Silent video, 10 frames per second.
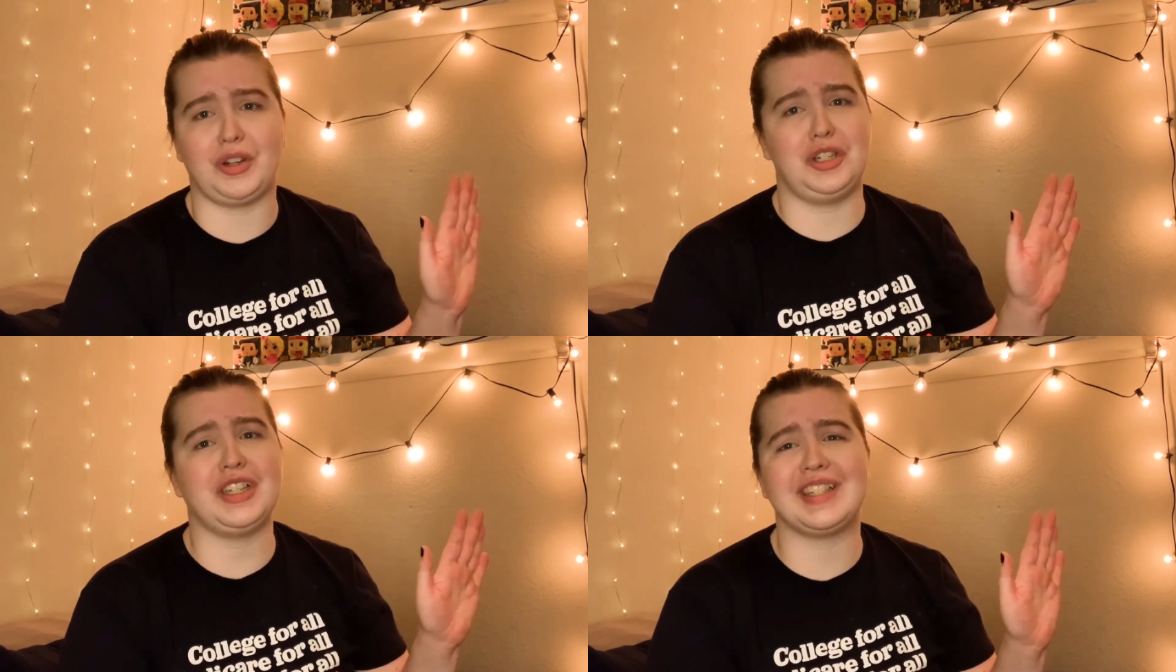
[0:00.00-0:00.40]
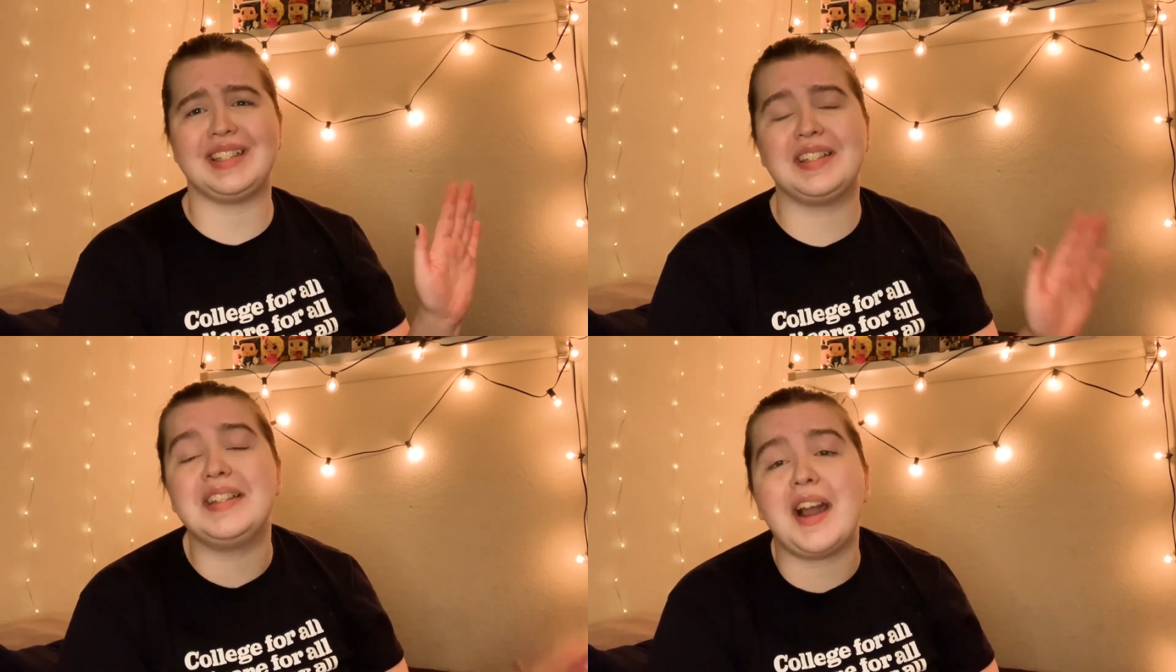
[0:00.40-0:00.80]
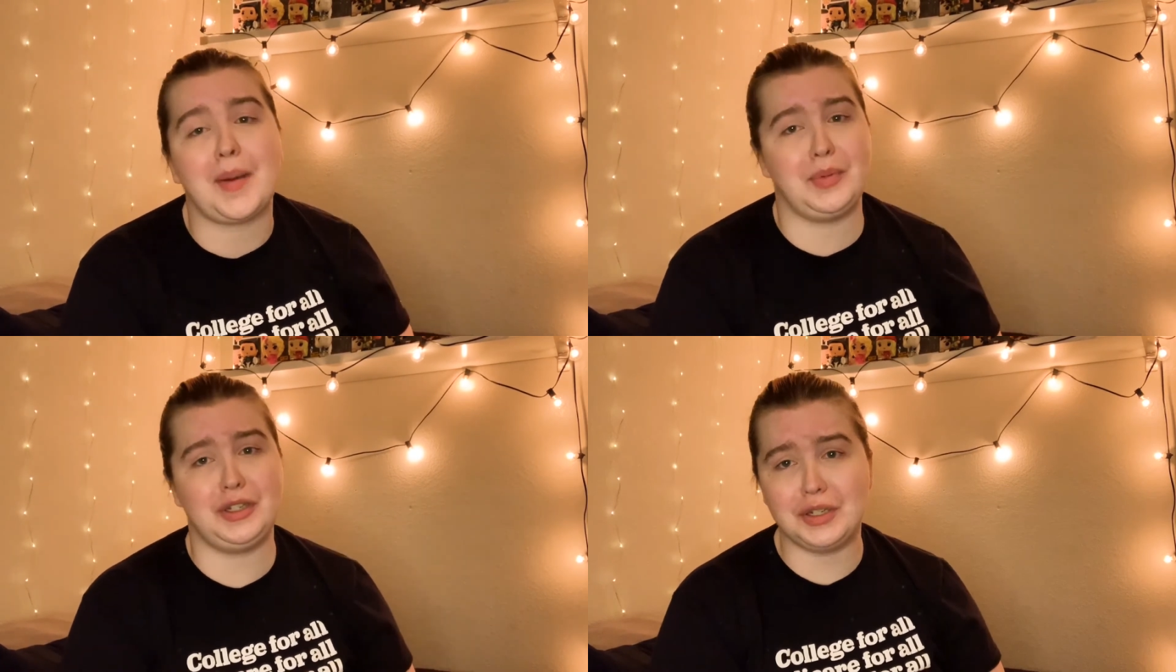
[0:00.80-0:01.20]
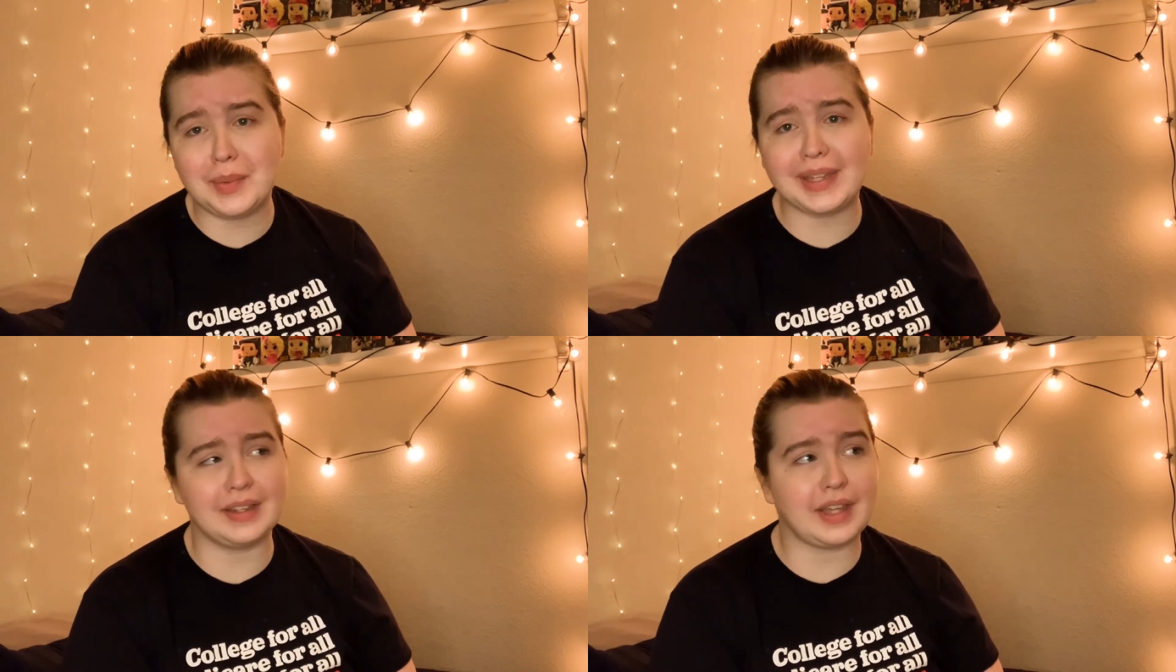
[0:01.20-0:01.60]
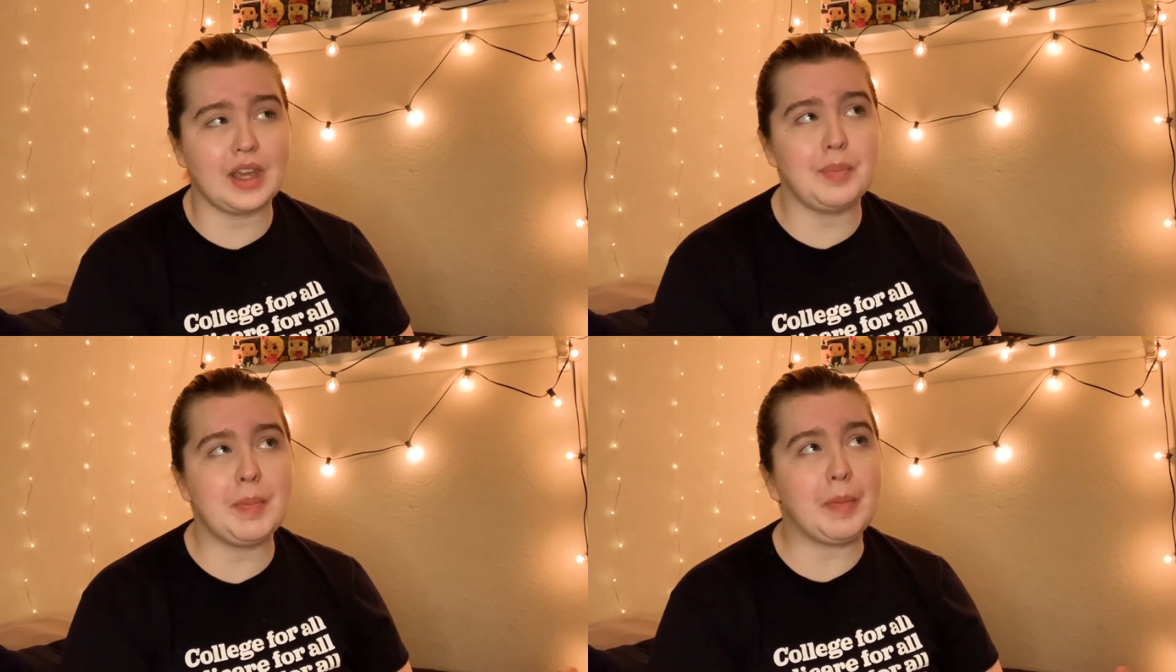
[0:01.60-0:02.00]
Just stop doing it.
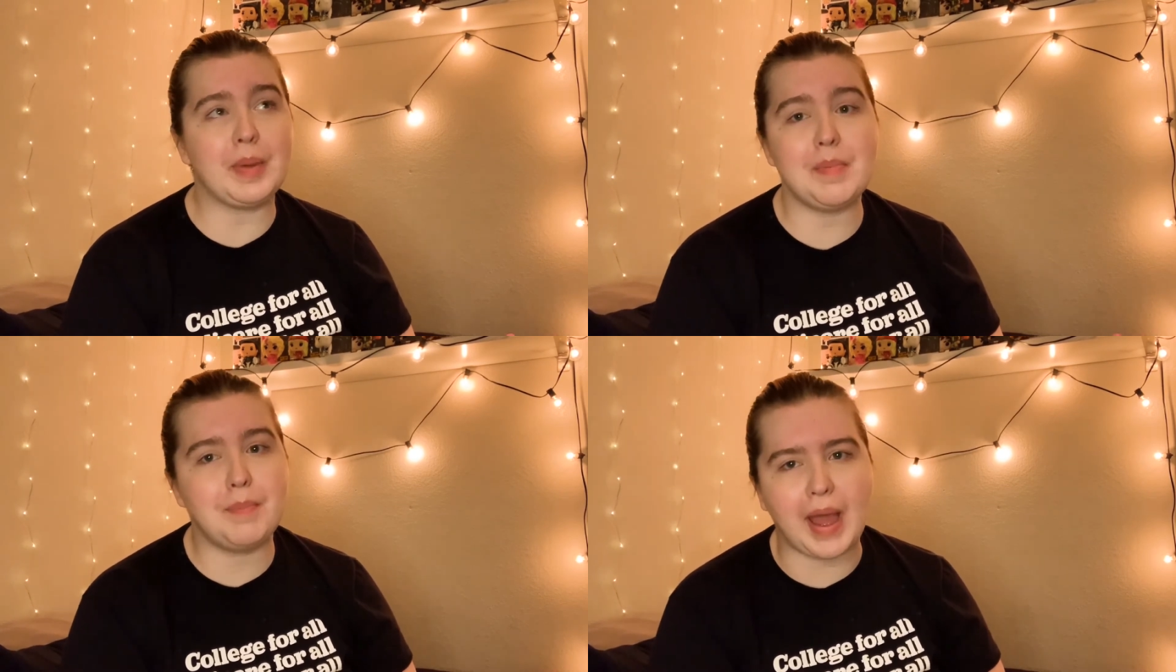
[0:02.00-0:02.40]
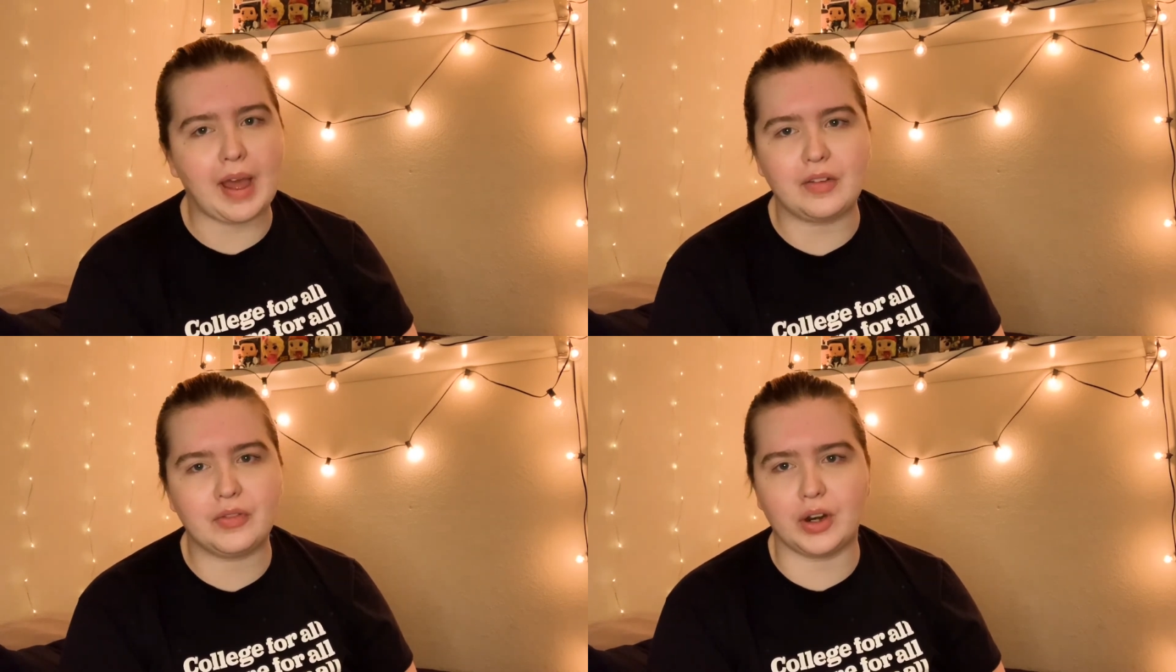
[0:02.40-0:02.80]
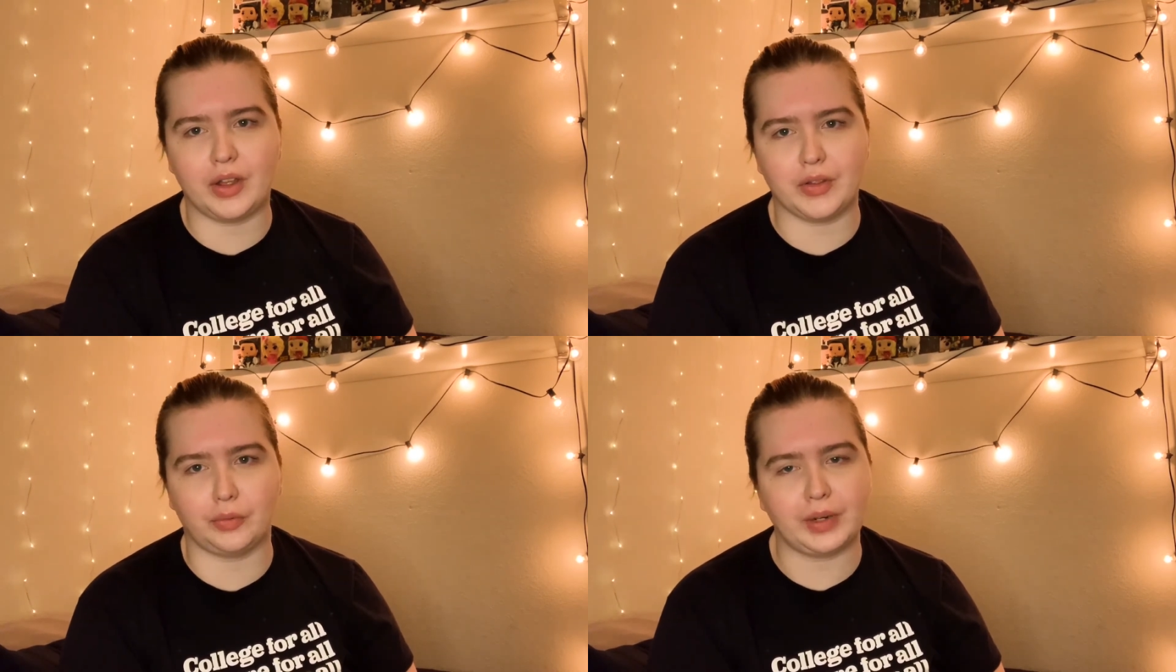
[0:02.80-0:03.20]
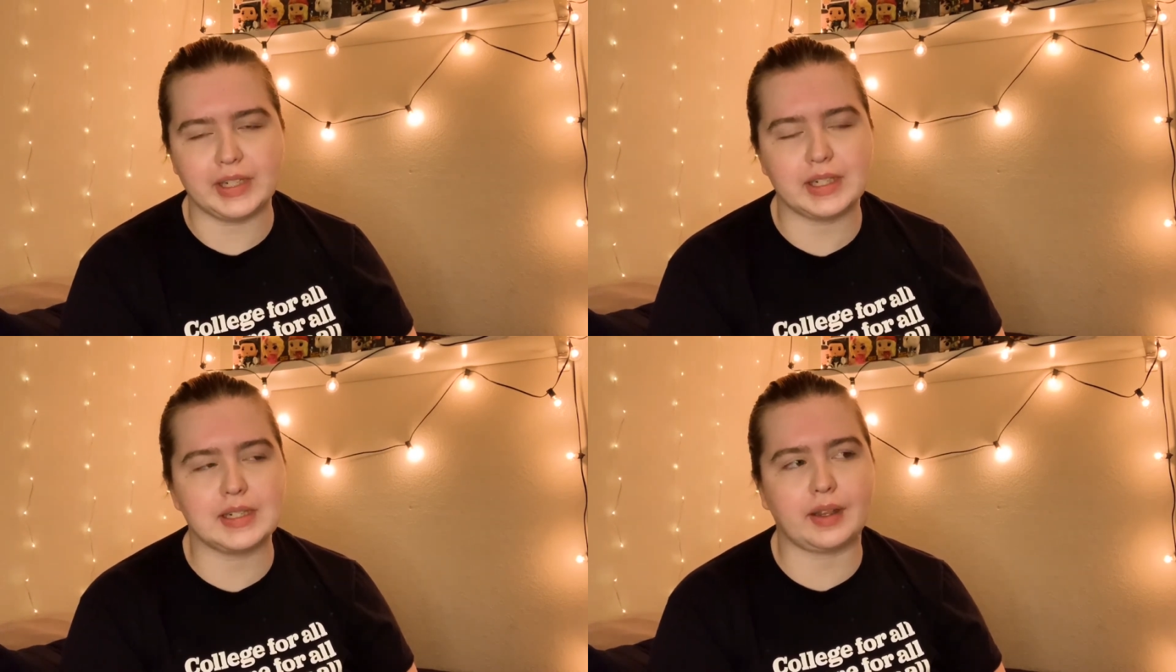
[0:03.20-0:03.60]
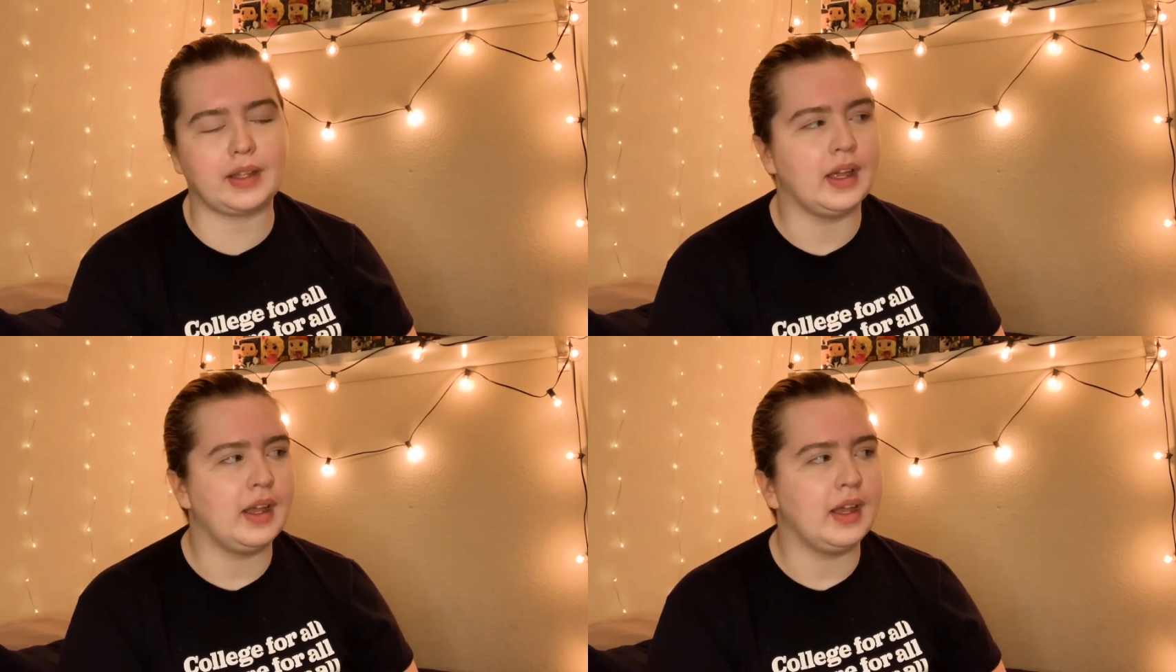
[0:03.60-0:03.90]
Can't people be bad for other reasons? Like,